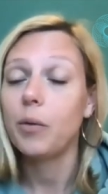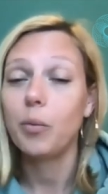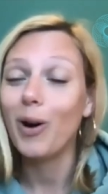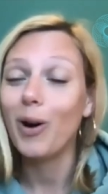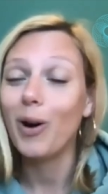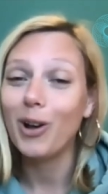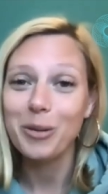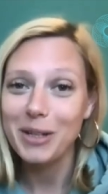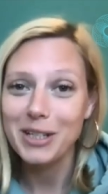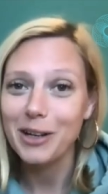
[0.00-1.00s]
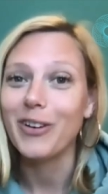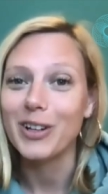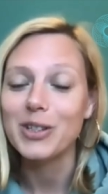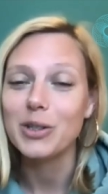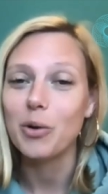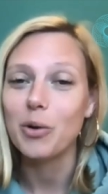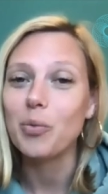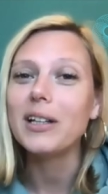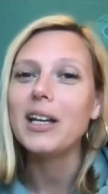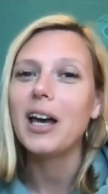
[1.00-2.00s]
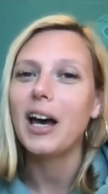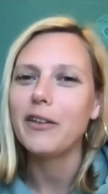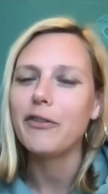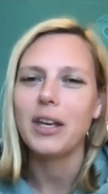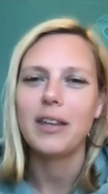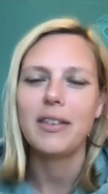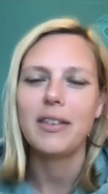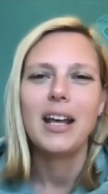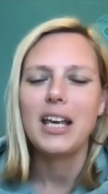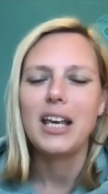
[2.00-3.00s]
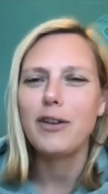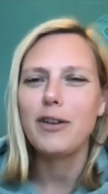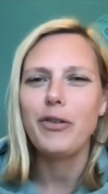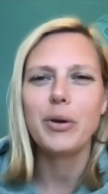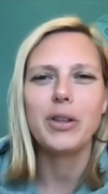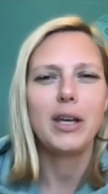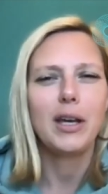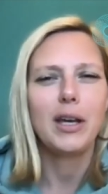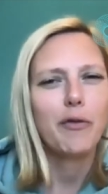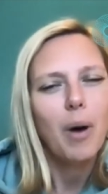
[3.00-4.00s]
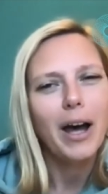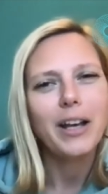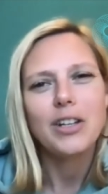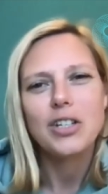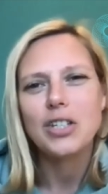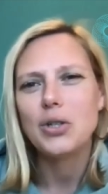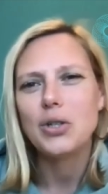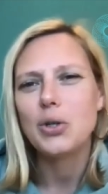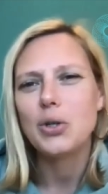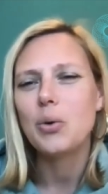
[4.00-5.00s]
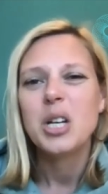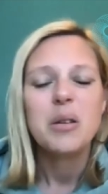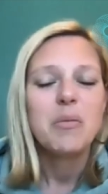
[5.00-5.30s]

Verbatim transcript: And we're all going to be different. So really kind of think that, even if you can think of 1, 2,